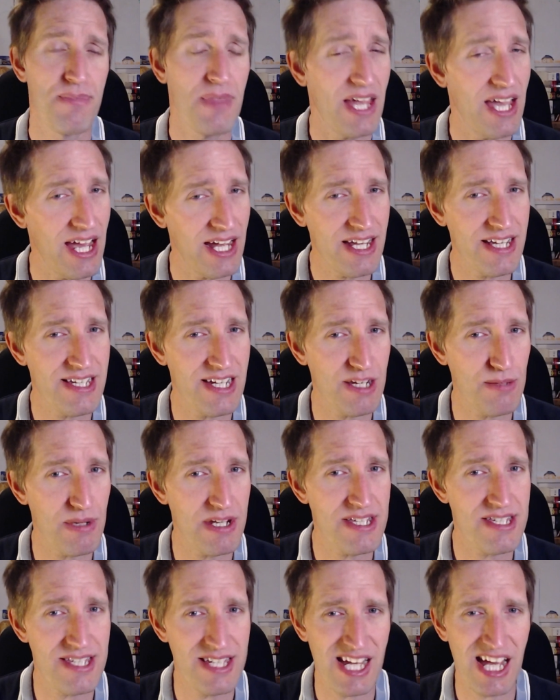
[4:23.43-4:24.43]
The HANA
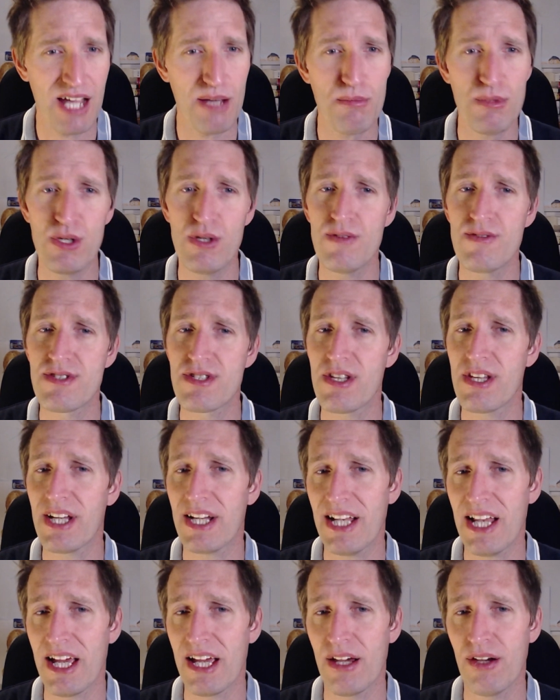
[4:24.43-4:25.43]
database now moves to the
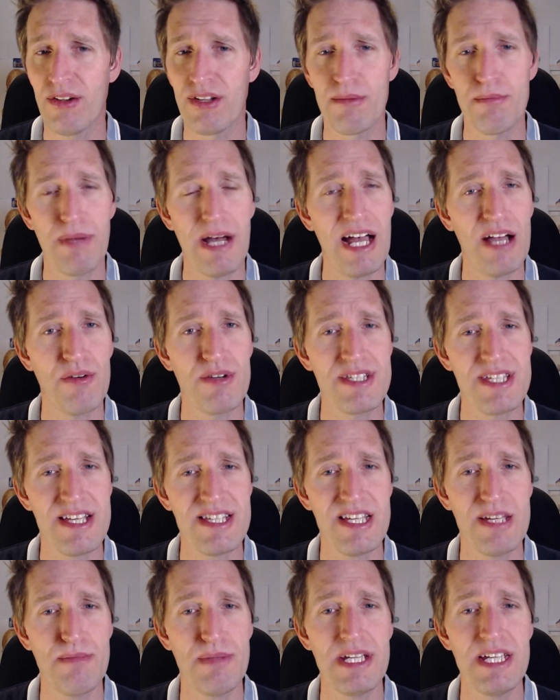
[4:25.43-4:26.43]
cloud and powers
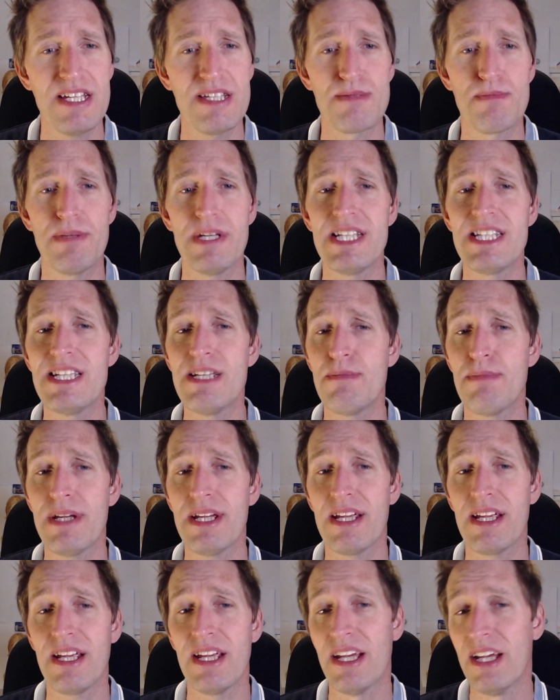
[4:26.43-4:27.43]
SAP's
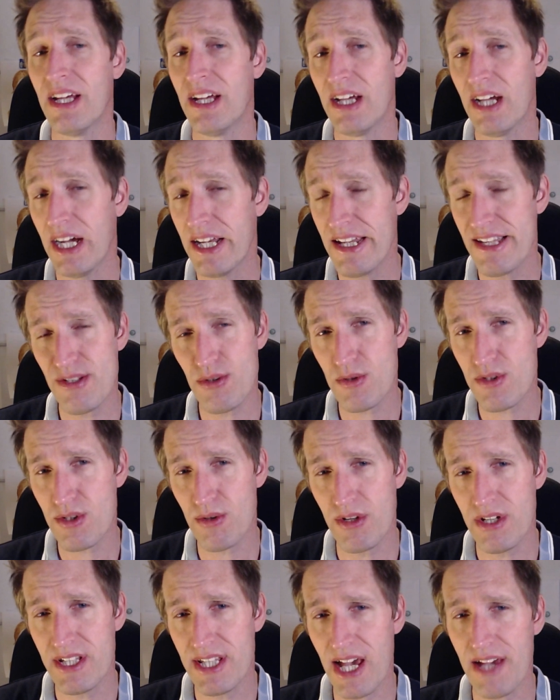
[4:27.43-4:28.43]
BTP and is also
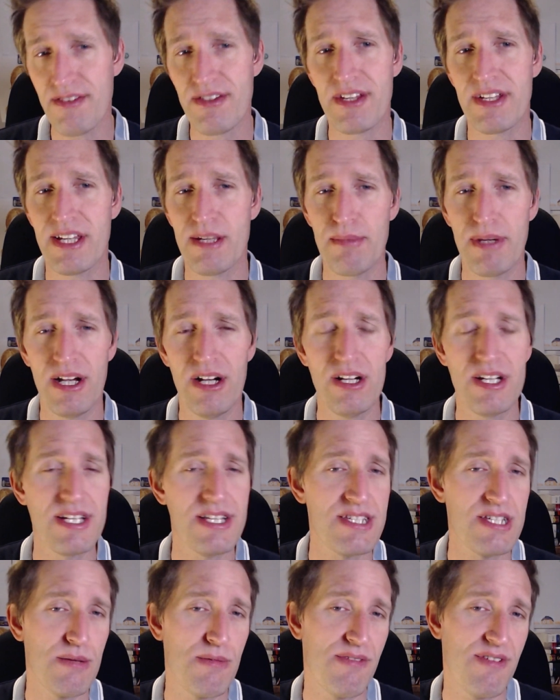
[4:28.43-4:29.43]
undoubtedly
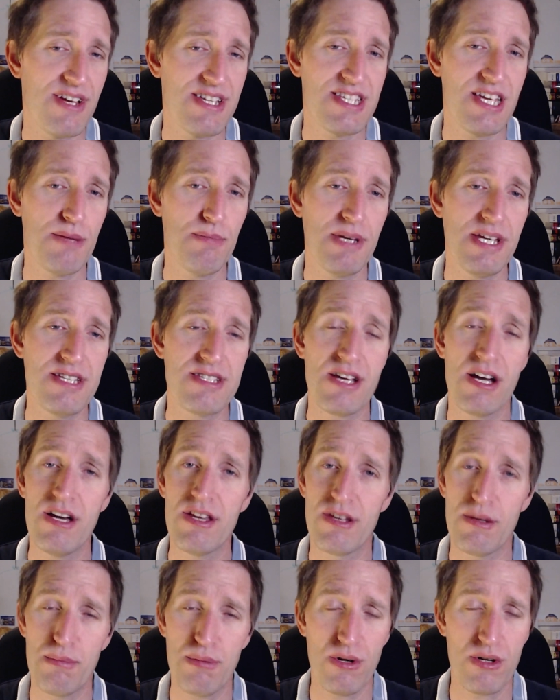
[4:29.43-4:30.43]
behind some of SAP's
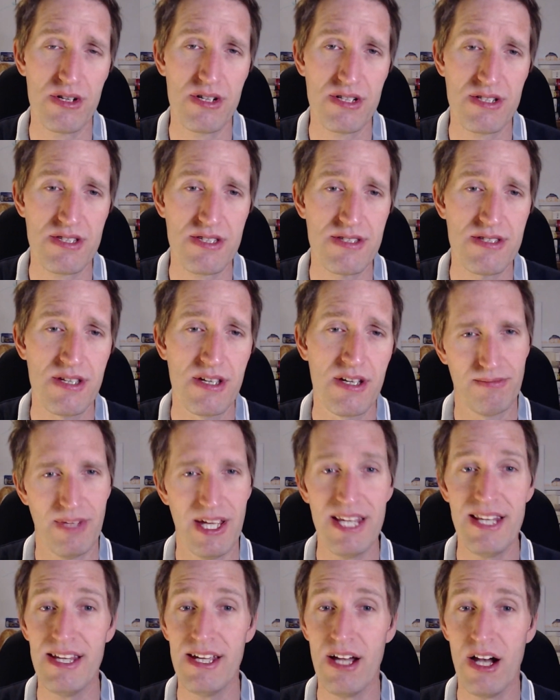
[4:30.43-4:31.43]
other products.
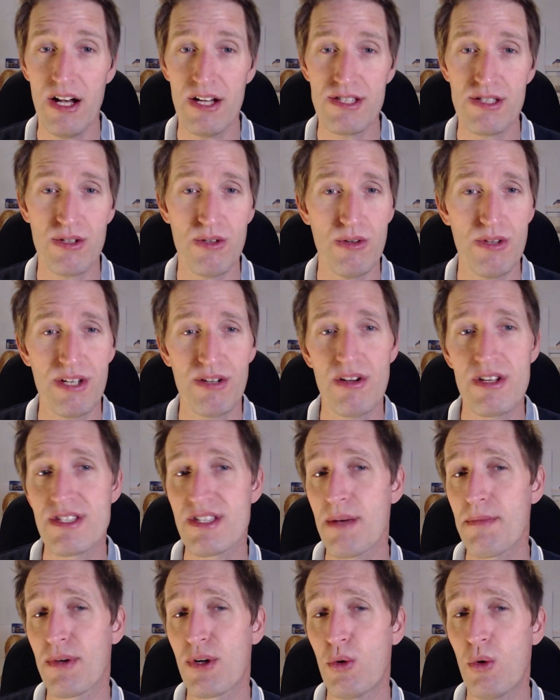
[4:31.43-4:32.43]
In the article, there are
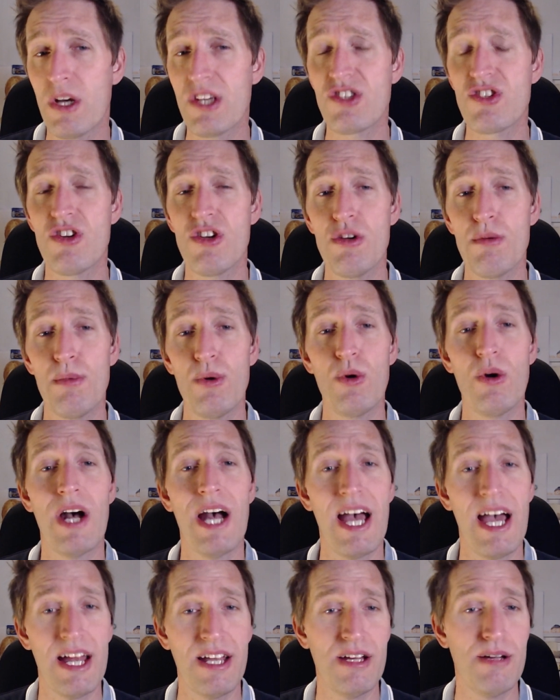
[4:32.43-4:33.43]
some questionable
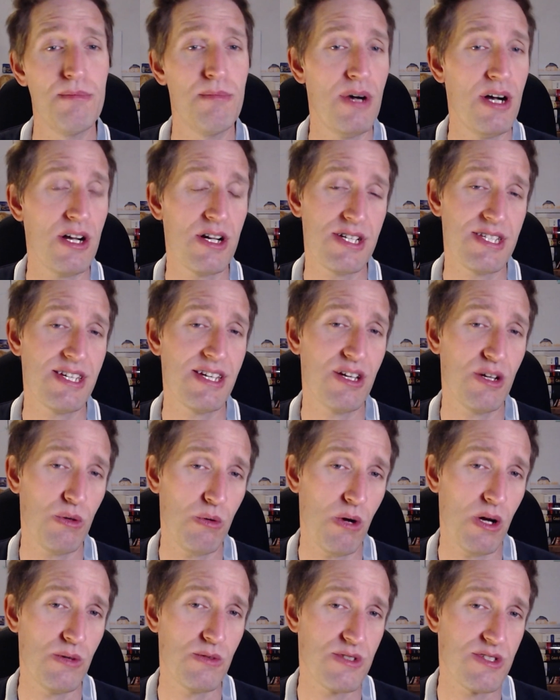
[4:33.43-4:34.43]
HANA marketing
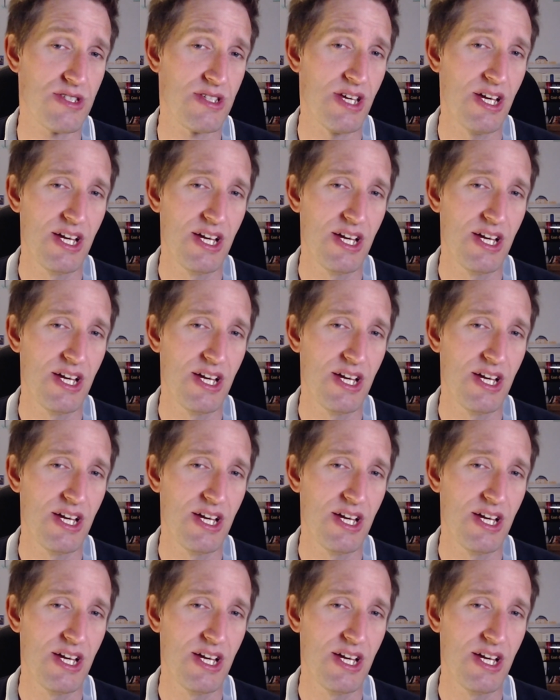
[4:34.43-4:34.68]
quotes,